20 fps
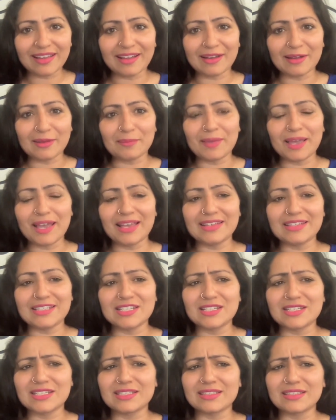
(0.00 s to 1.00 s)

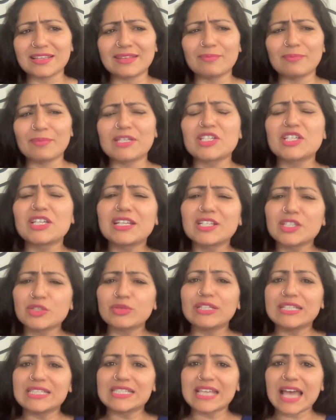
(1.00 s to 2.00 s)
But she gets
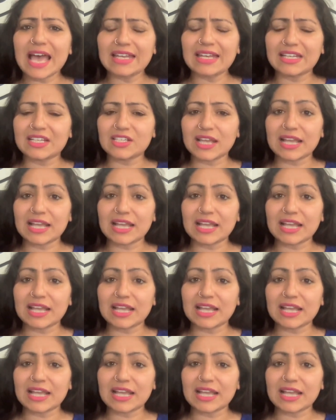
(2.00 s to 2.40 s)
really sad